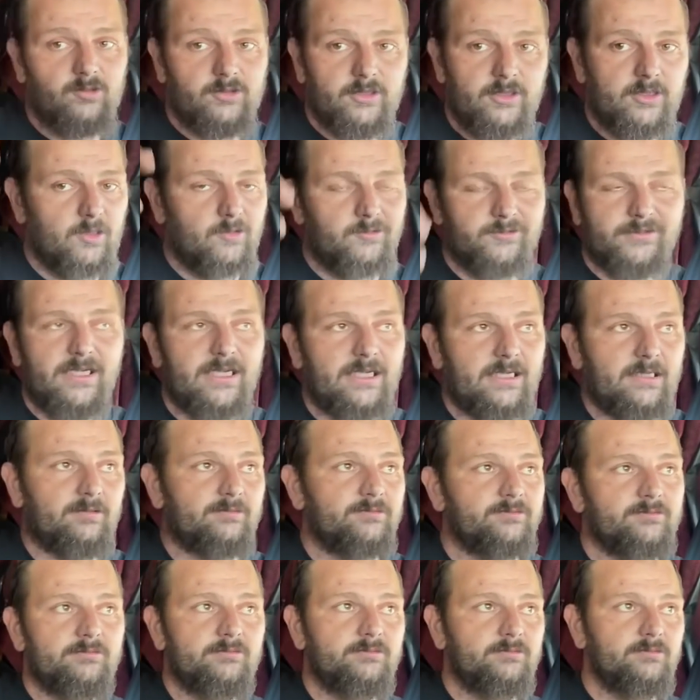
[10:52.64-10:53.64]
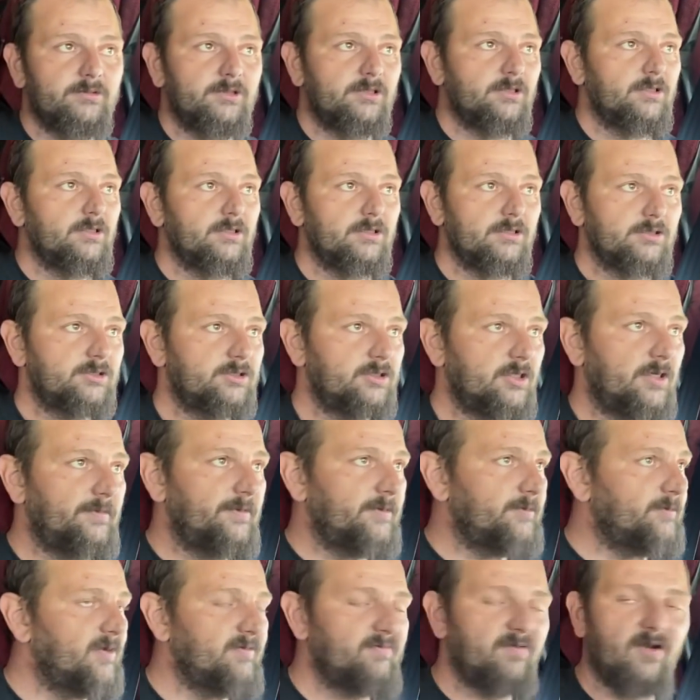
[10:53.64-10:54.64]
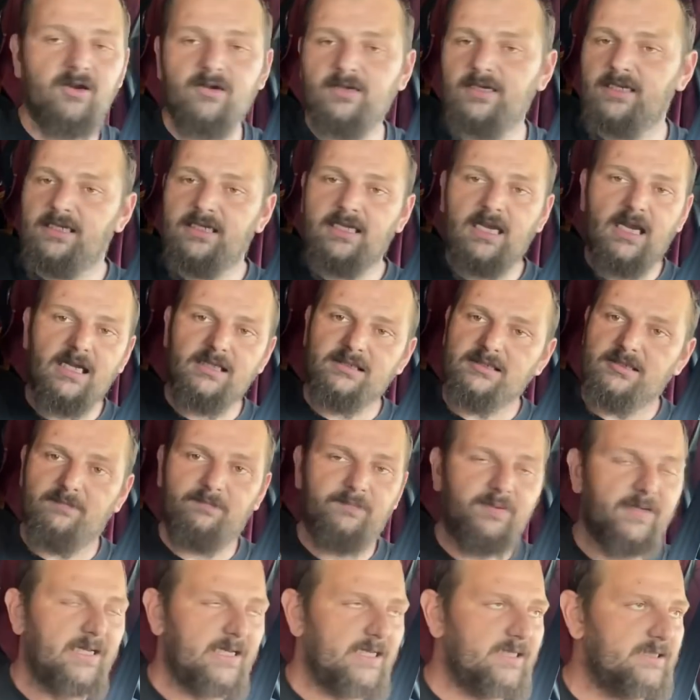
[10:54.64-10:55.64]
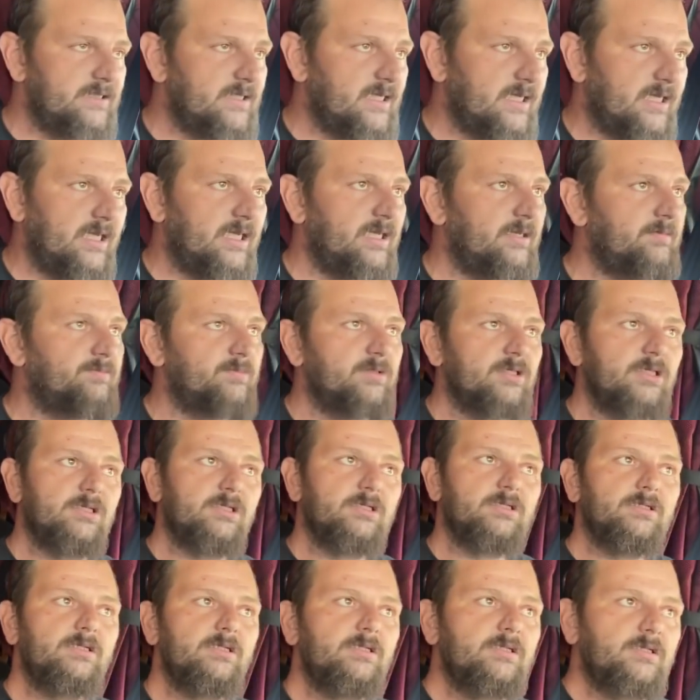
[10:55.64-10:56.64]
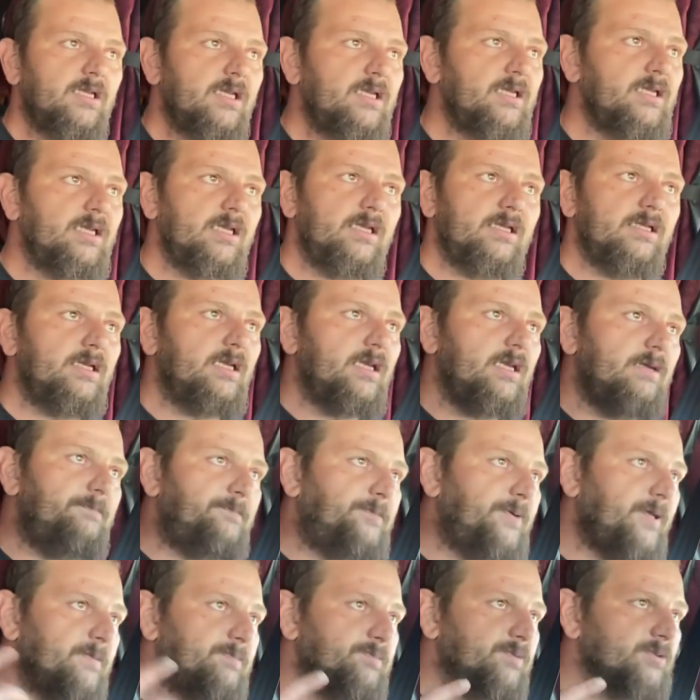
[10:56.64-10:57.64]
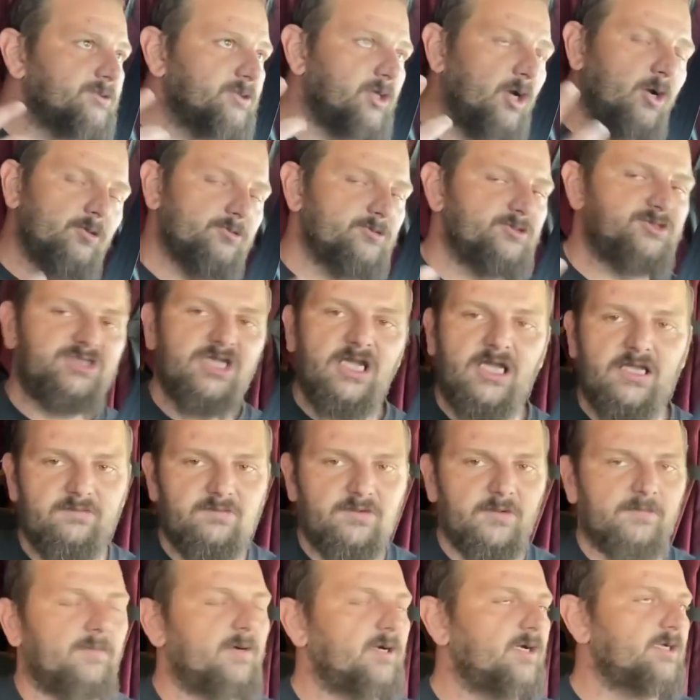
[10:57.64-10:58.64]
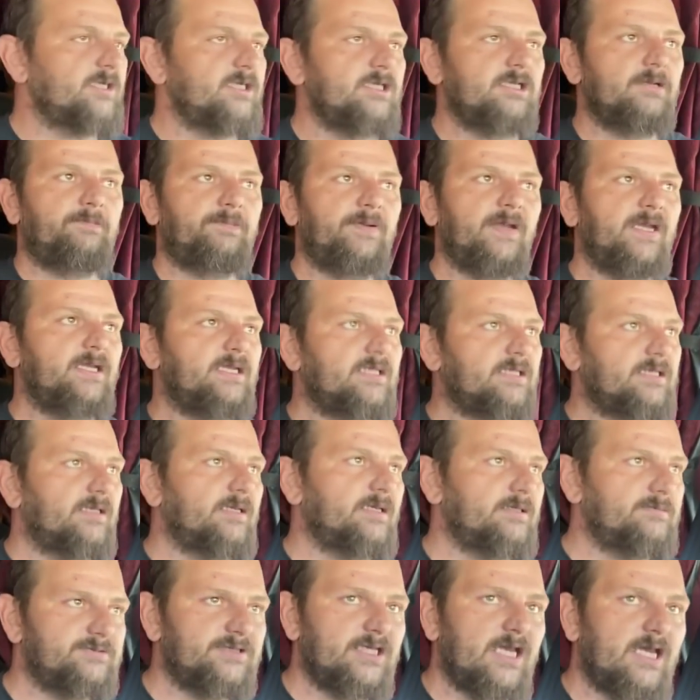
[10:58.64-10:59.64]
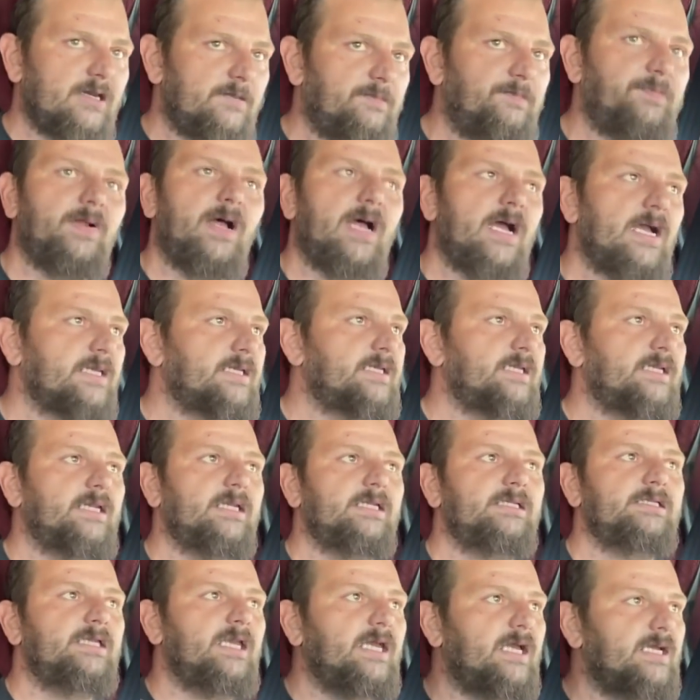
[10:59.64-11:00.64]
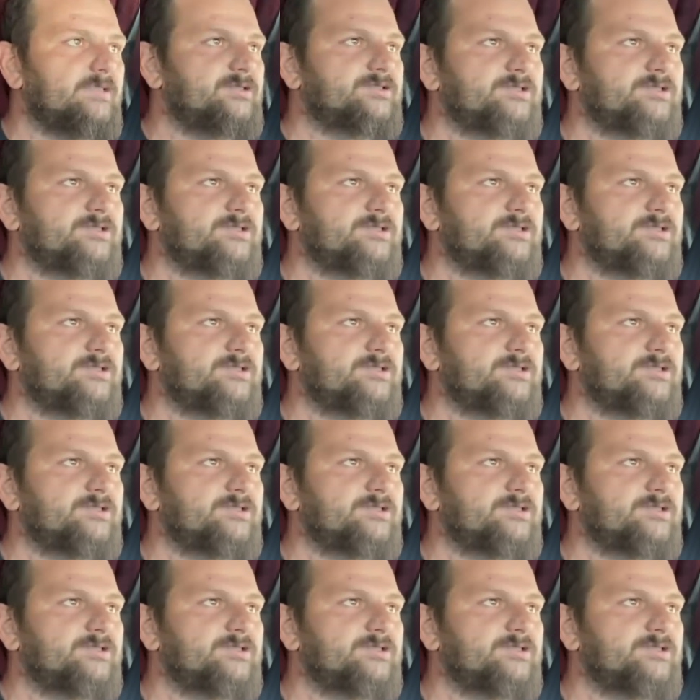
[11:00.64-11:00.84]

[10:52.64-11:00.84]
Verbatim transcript: to go down. You know, I mean, we've already got the bad name. It, if people don't save the money to pay claims out of pocket, and yes,